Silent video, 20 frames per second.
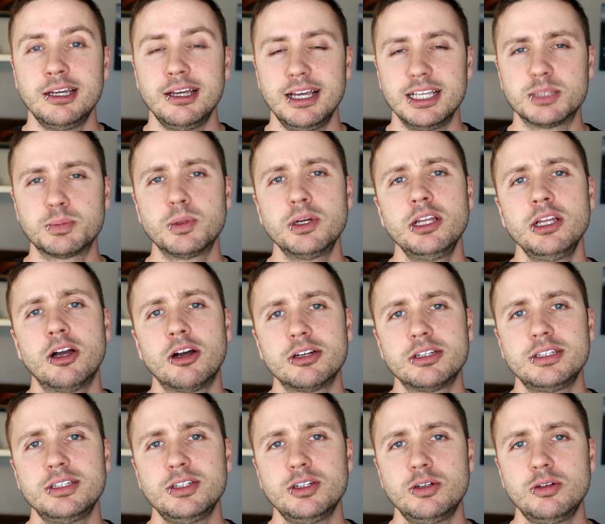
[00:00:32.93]
It's pretty hard
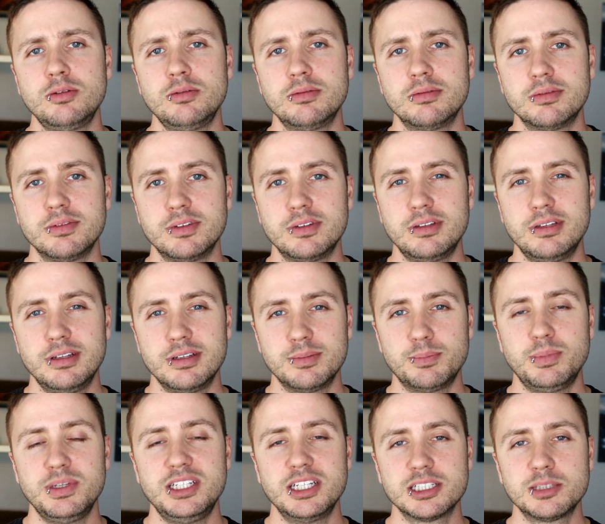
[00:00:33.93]
to do
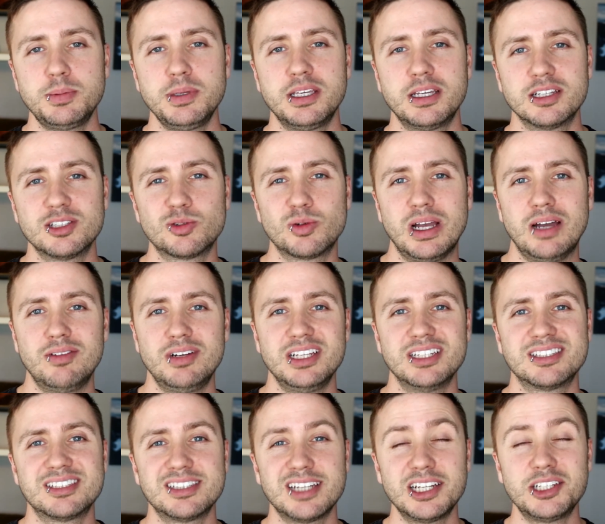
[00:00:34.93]
just because gravity
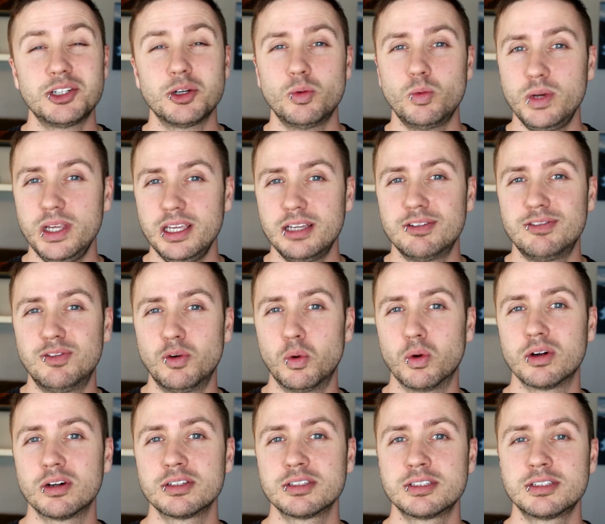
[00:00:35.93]
is such a weak
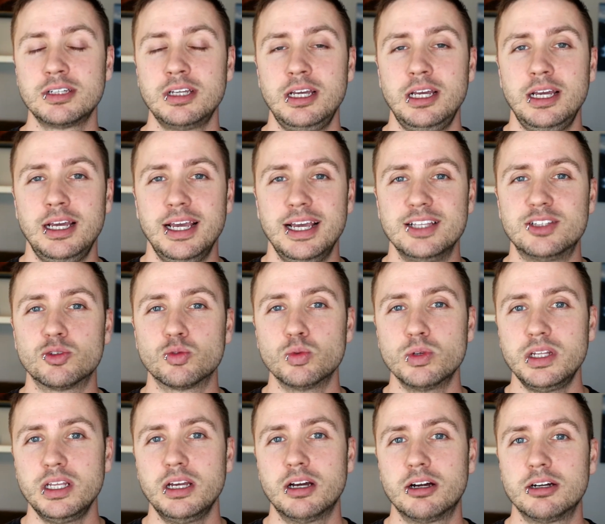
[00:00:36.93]
force. It's
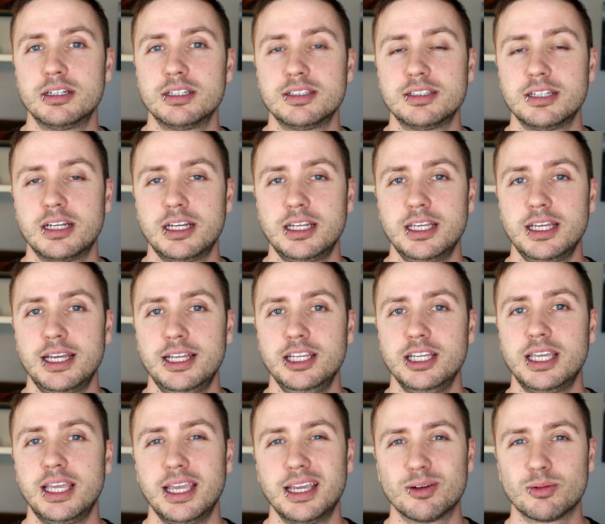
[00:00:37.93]
really hard to study and
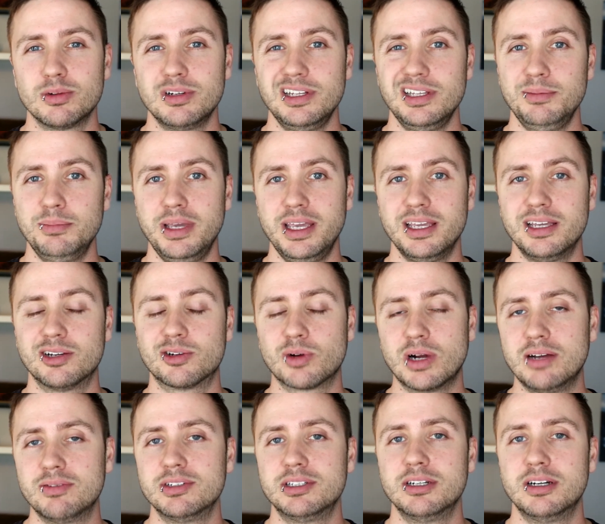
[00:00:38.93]
you can't really make
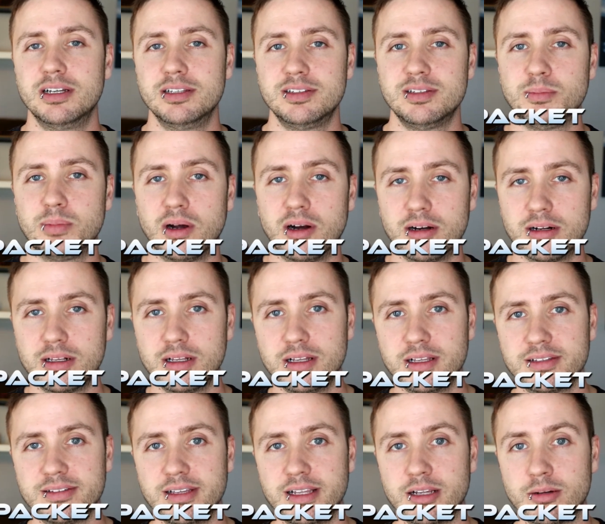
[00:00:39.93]
gravitons and
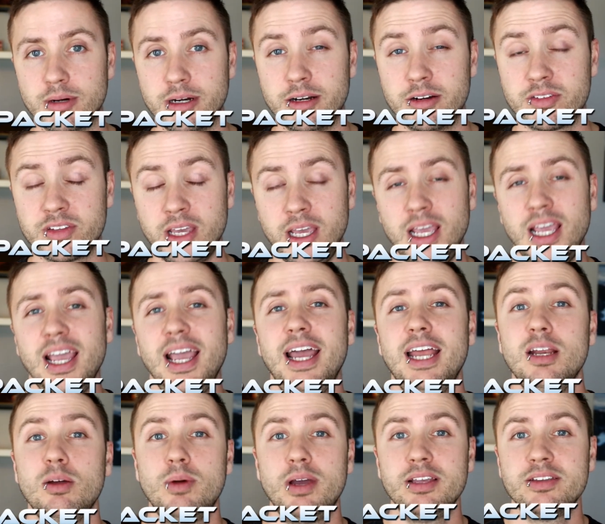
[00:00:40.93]
particle accelerators.
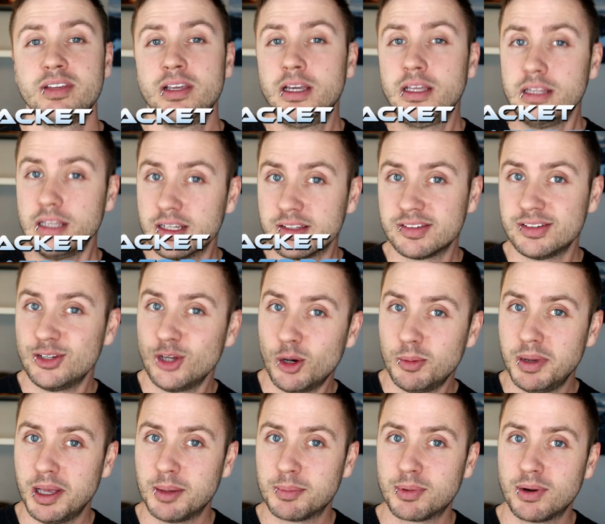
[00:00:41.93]
Anyways, there's a
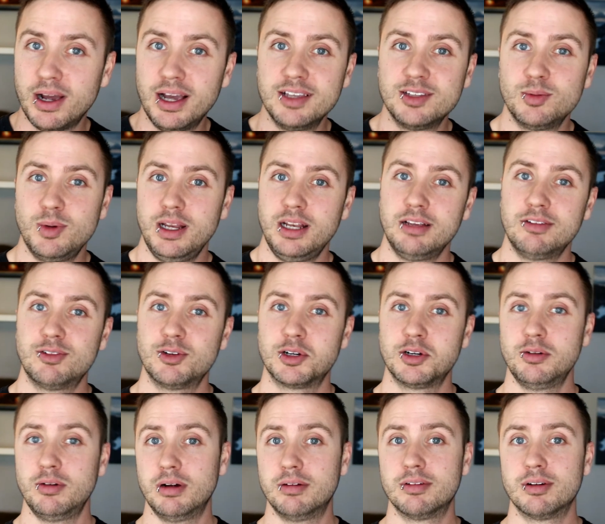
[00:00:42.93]
Nobel Prize waiting for
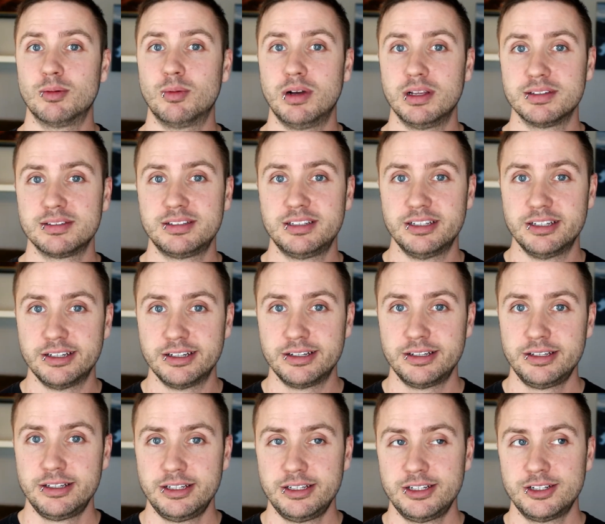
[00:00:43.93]
whoever wants
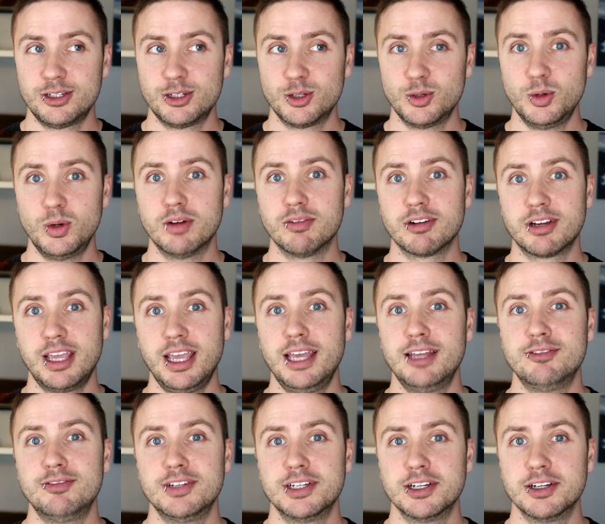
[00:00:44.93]
to, or whoever
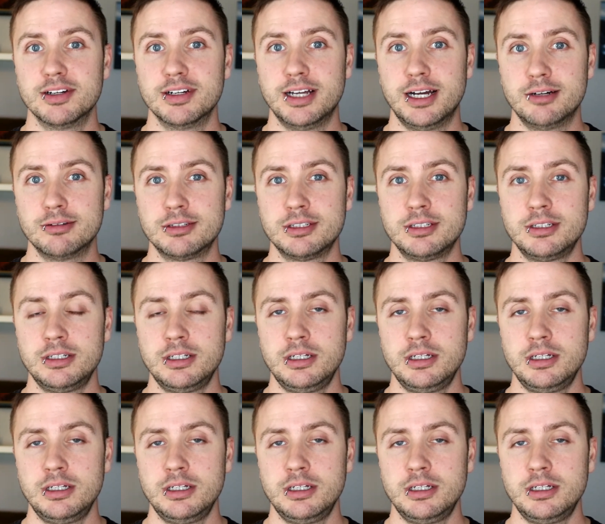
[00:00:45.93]
can figure it out.